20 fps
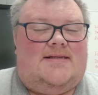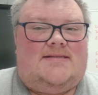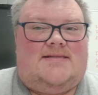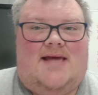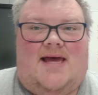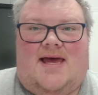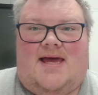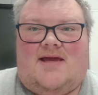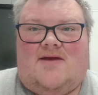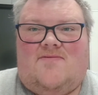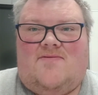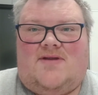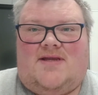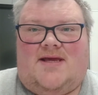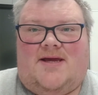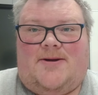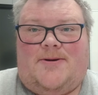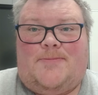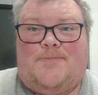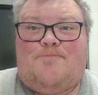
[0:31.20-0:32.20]
tag
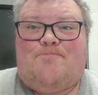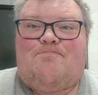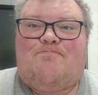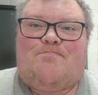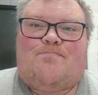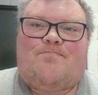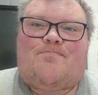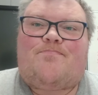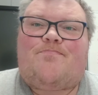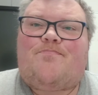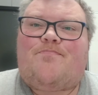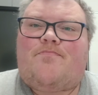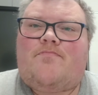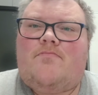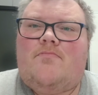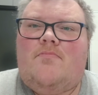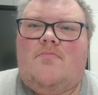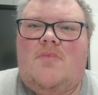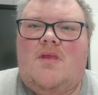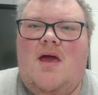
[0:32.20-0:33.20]
video?
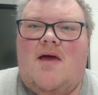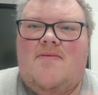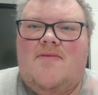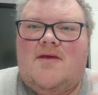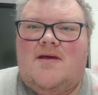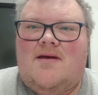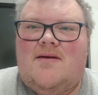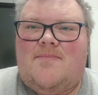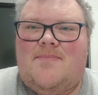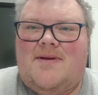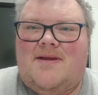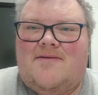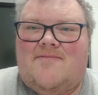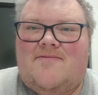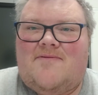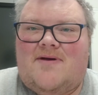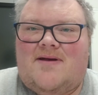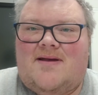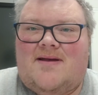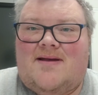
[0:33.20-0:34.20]
And a bit
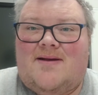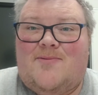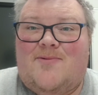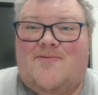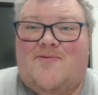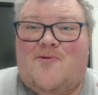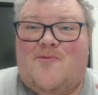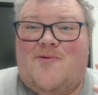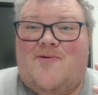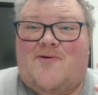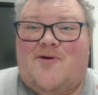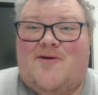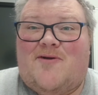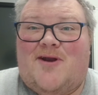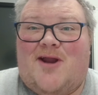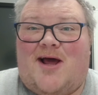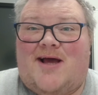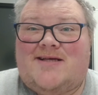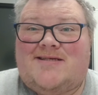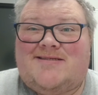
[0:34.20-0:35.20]
of we've got a
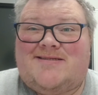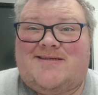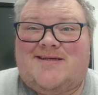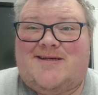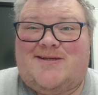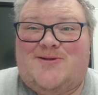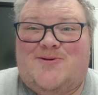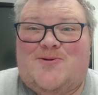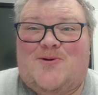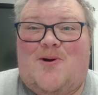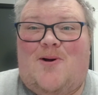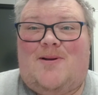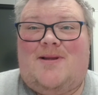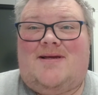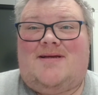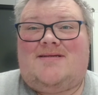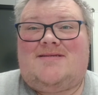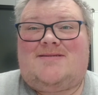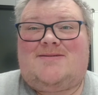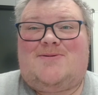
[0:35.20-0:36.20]
nice new
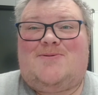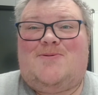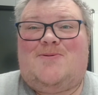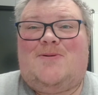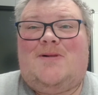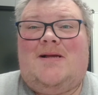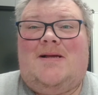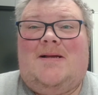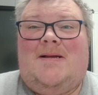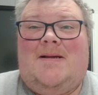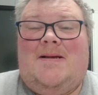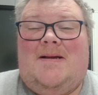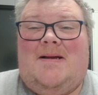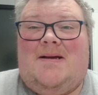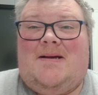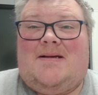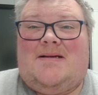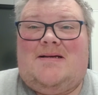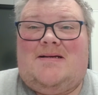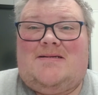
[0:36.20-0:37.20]
colleague at school
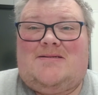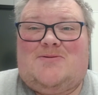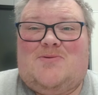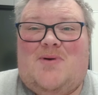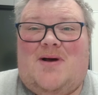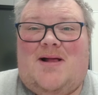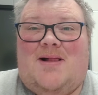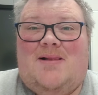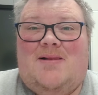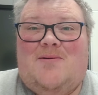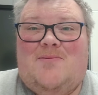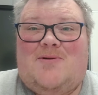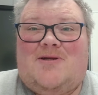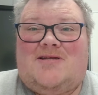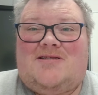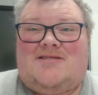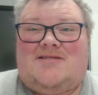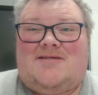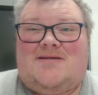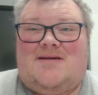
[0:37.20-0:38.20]
as well,
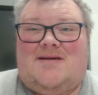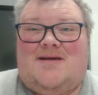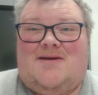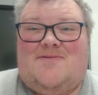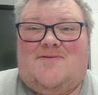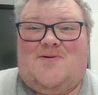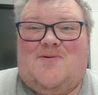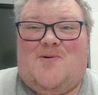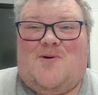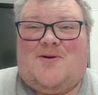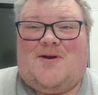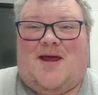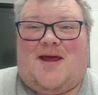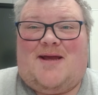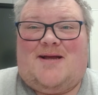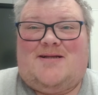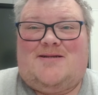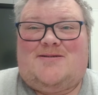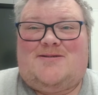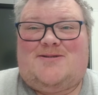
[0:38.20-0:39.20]
which if you want I
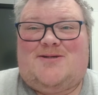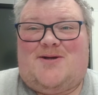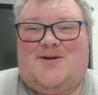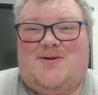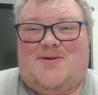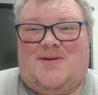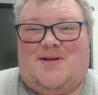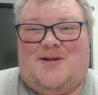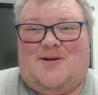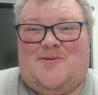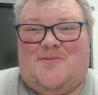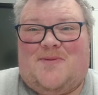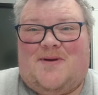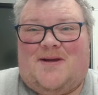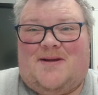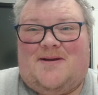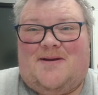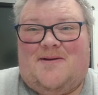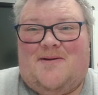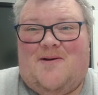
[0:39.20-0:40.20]
can show you a little
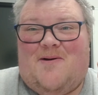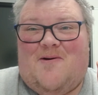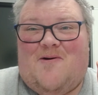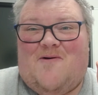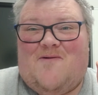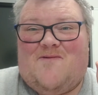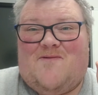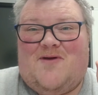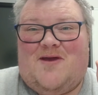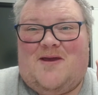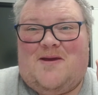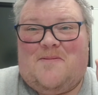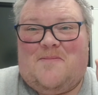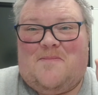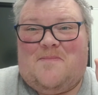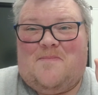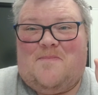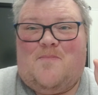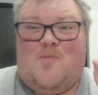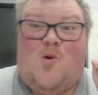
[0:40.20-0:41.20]
bit of
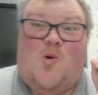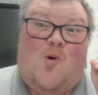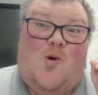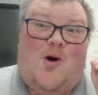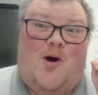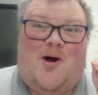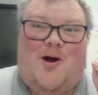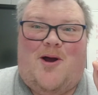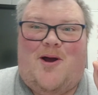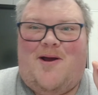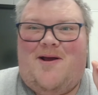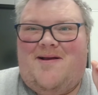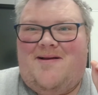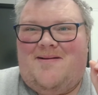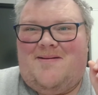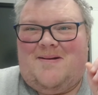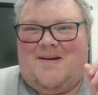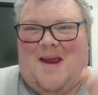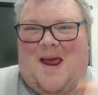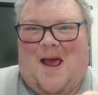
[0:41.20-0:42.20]
him or her
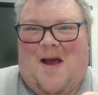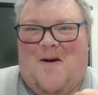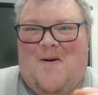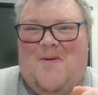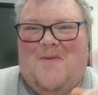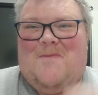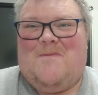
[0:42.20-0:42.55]
now.